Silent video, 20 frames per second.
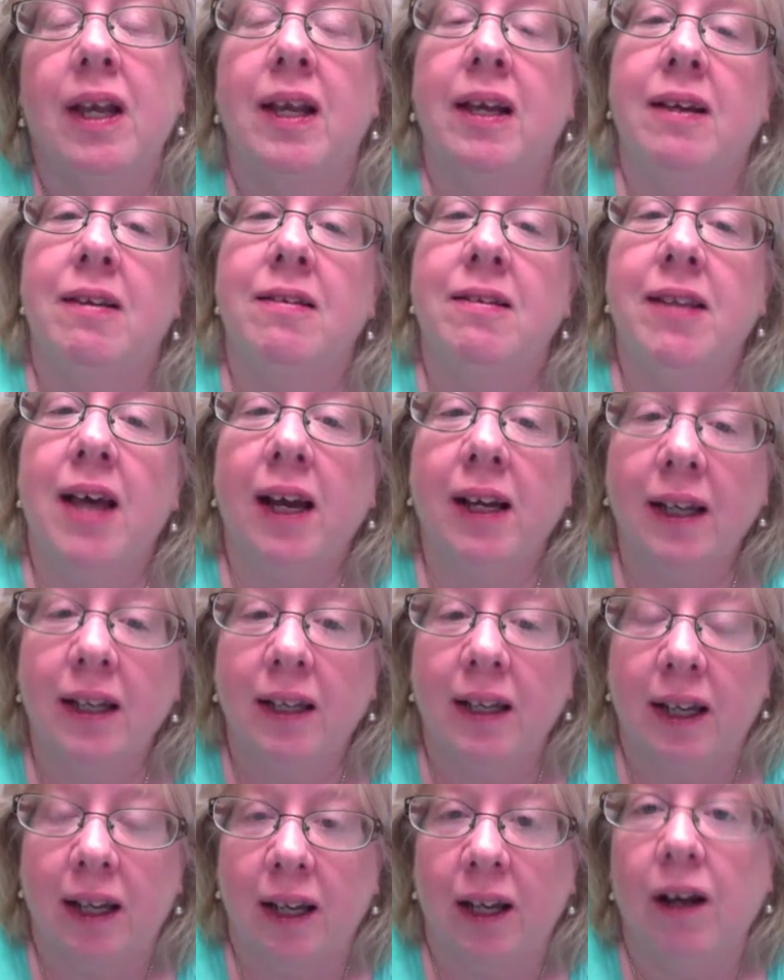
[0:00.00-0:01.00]

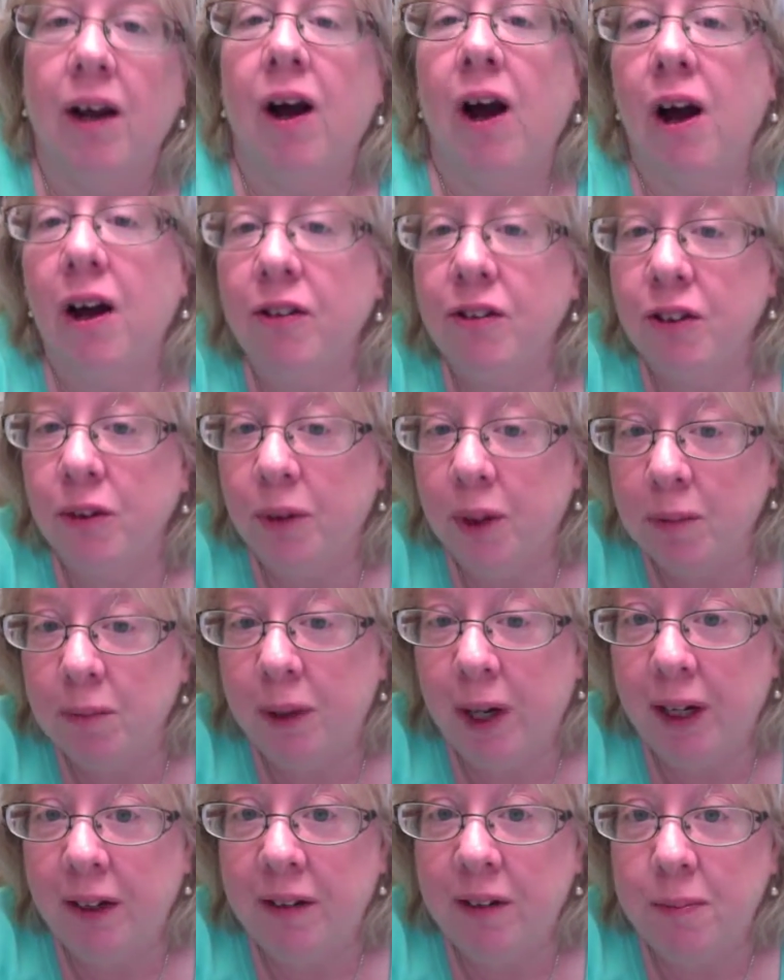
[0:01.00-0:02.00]
Secondly, also on
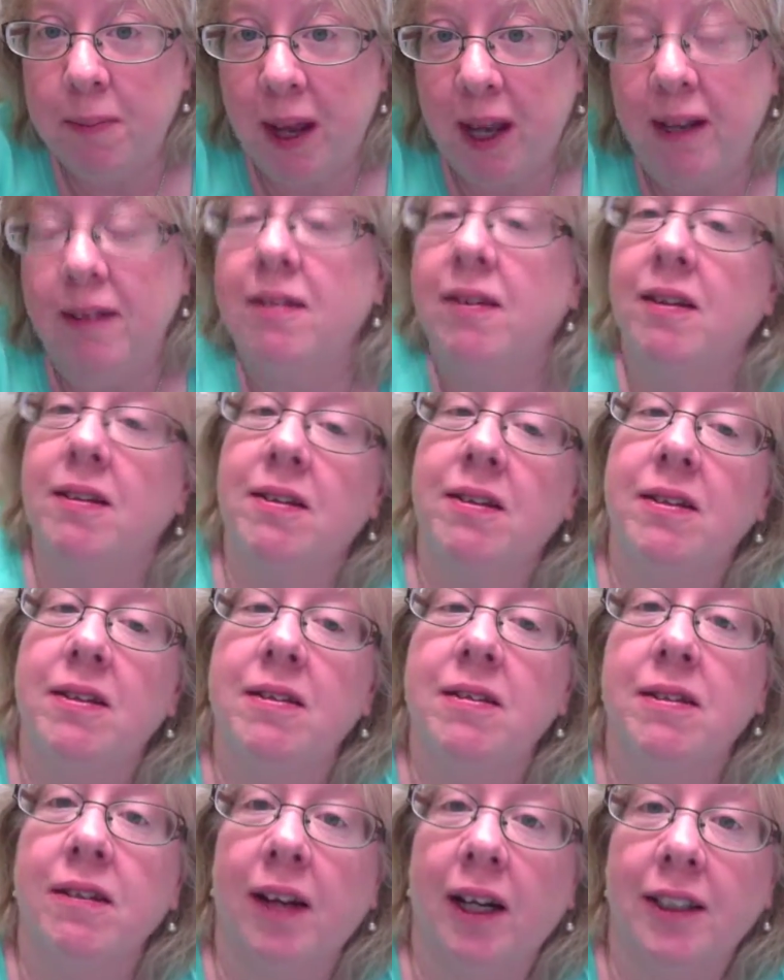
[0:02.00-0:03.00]
Brightspace is the
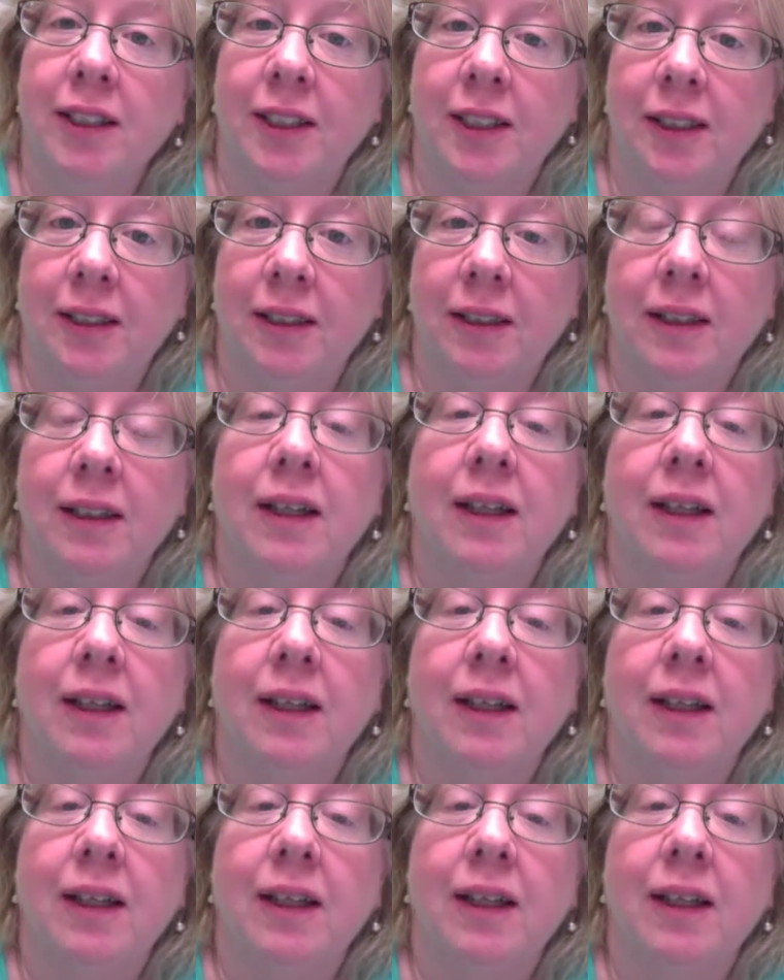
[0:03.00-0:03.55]
discussion.